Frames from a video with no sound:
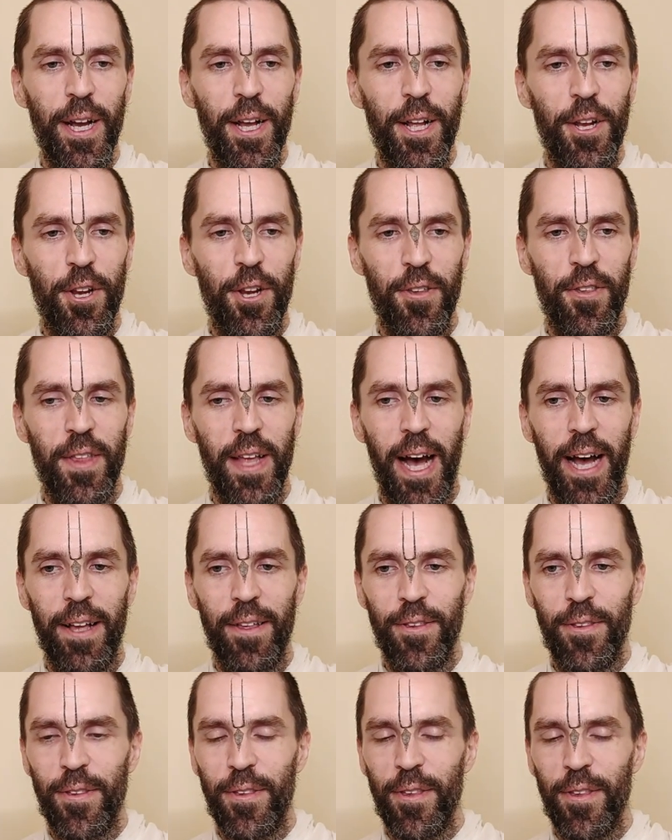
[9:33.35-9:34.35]
Just
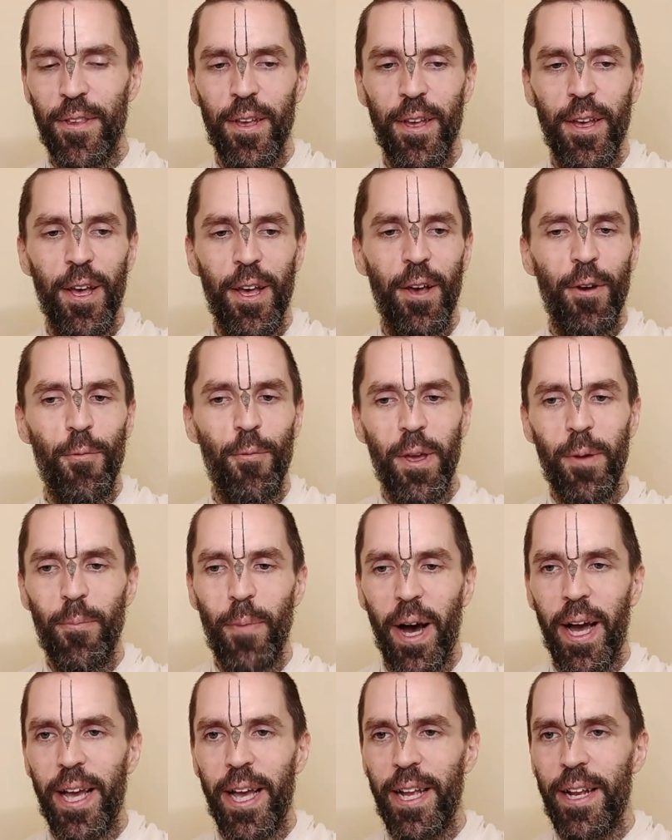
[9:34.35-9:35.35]
as we
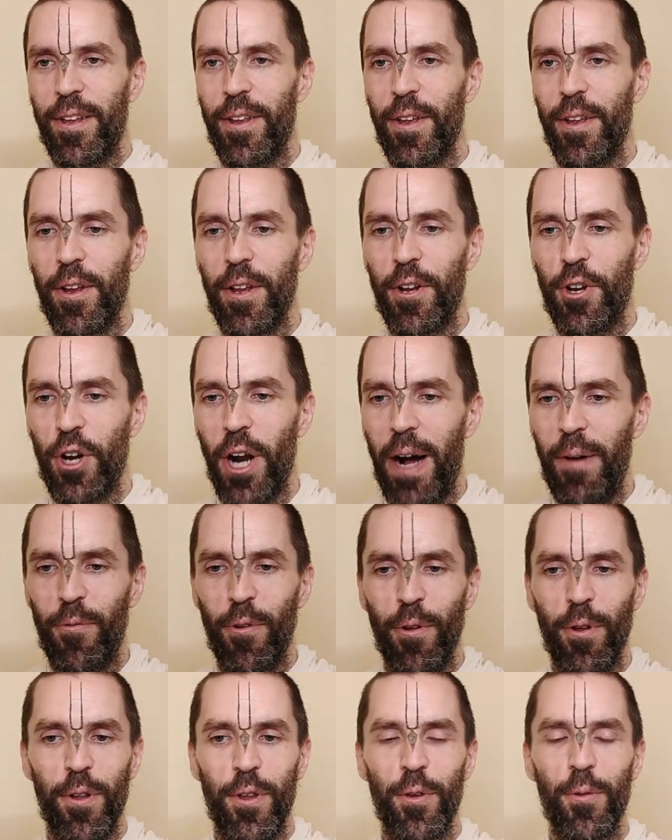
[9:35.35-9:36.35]
might
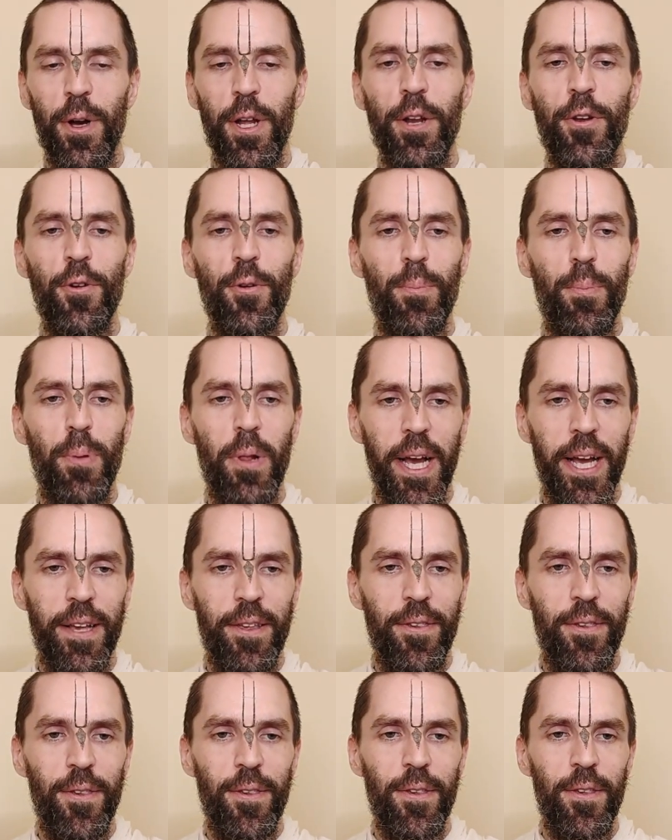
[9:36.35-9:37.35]
travel to a new
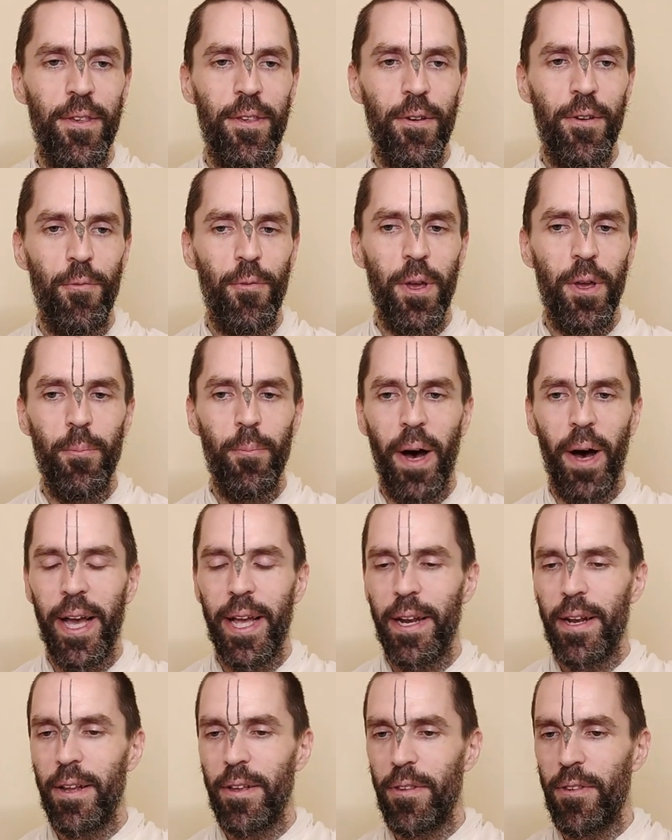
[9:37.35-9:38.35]
place, we
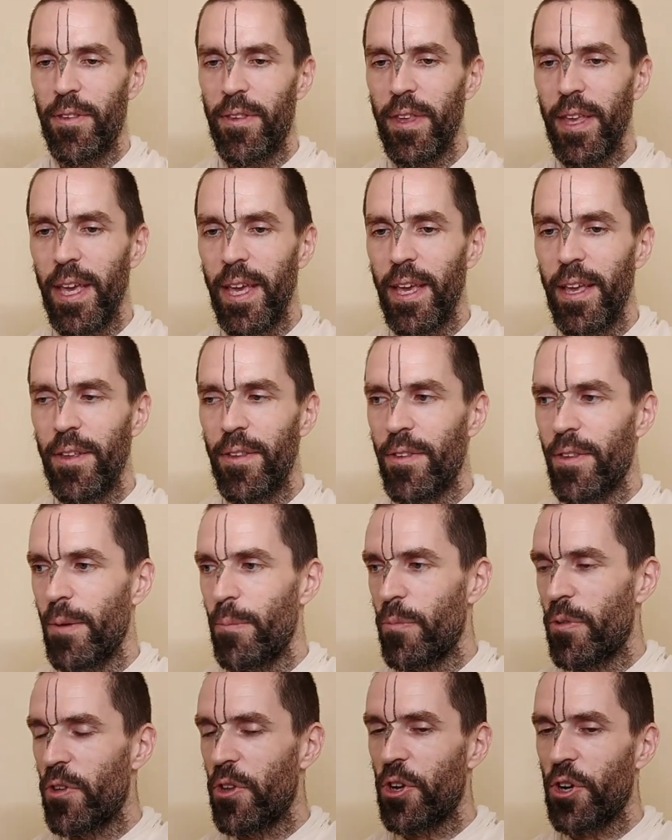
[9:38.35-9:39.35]
might see some
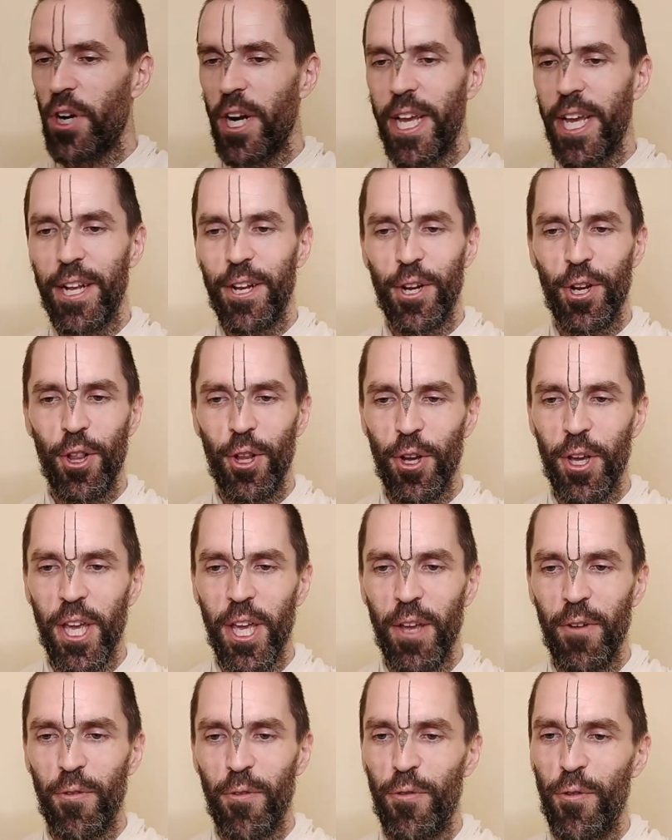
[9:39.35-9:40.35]
strange
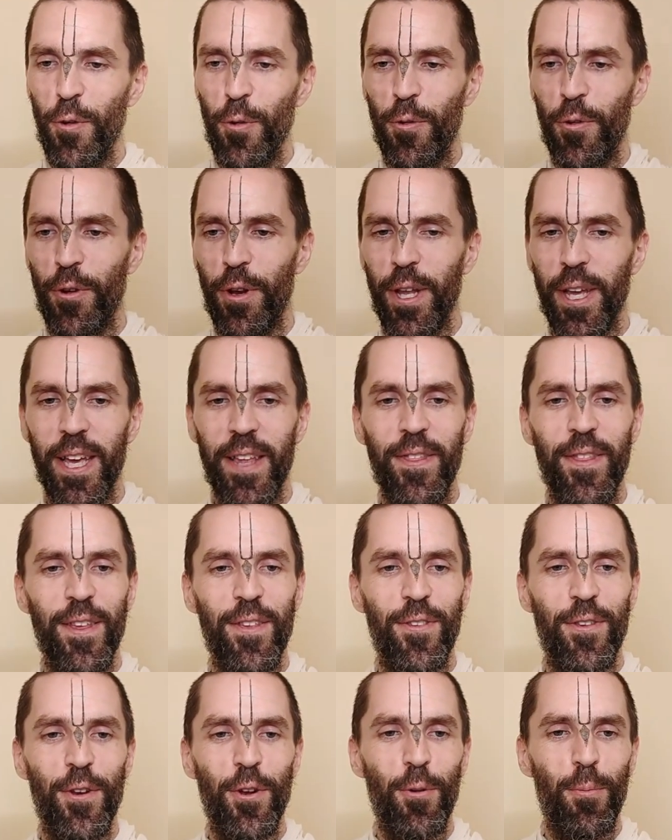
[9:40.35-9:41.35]
looking food in
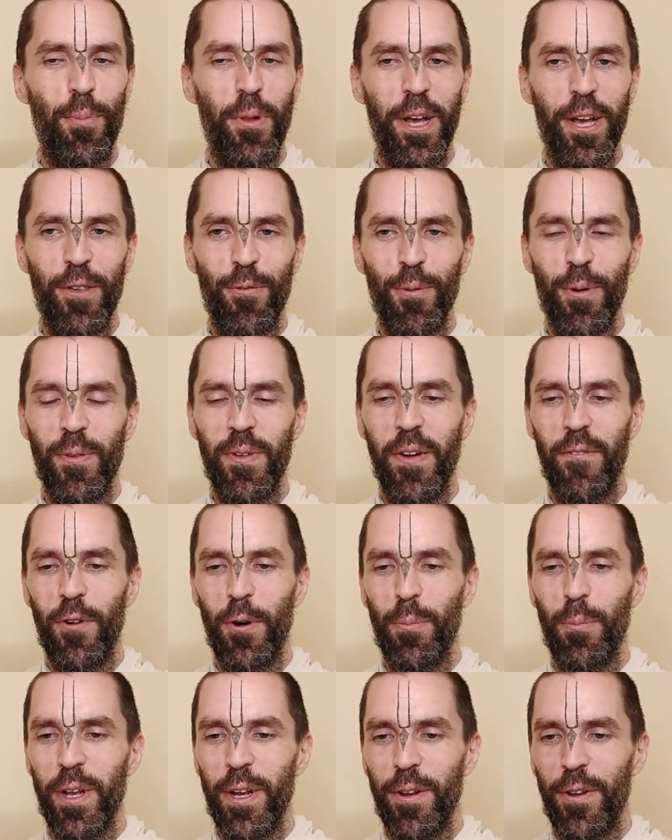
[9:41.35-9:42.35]
this new place we've never
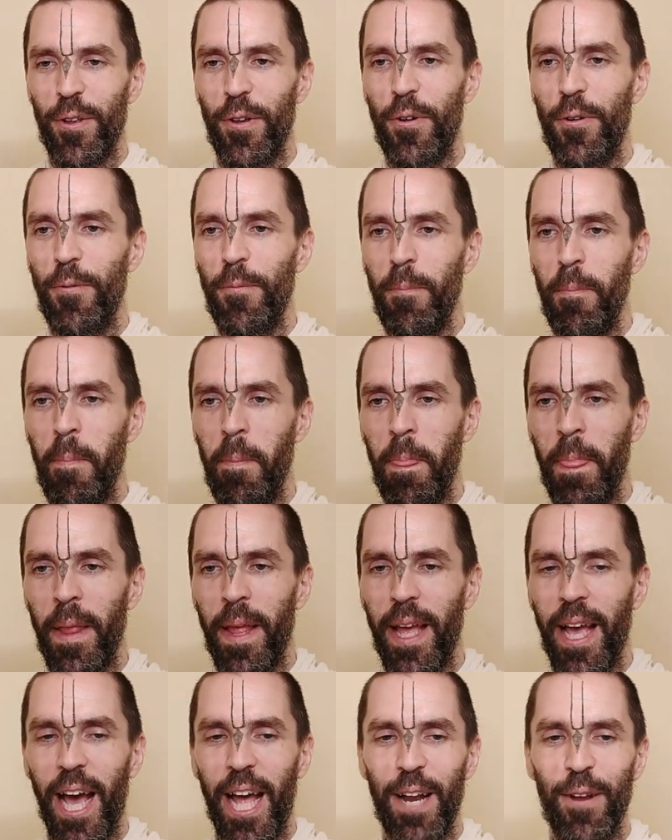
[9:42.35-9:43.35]
been to,
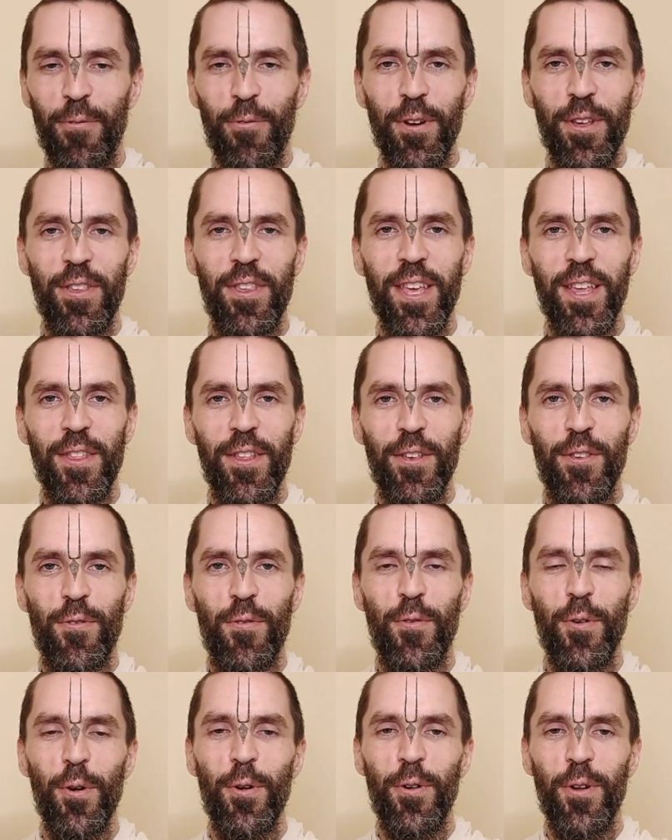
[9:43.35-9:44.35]
and if we see this
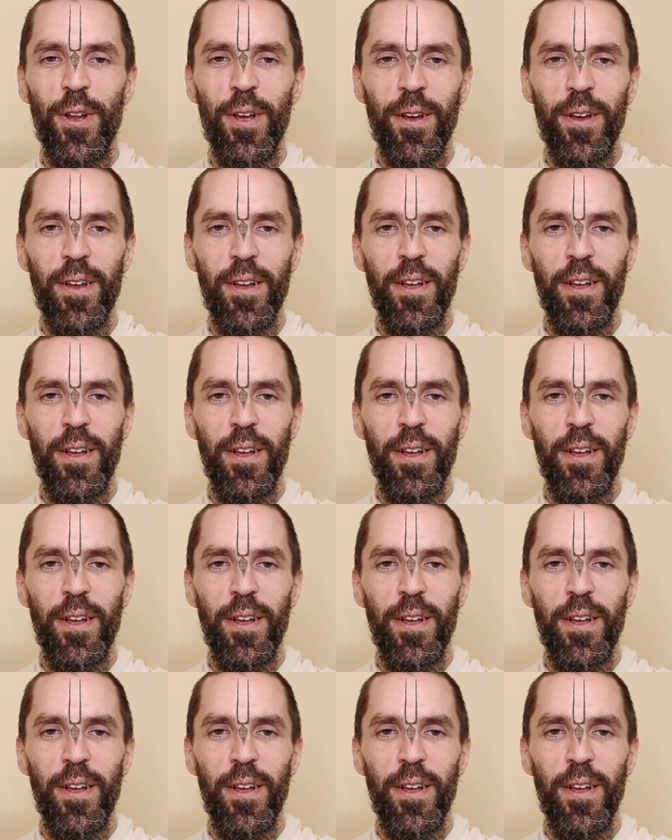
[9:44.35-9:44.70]
food,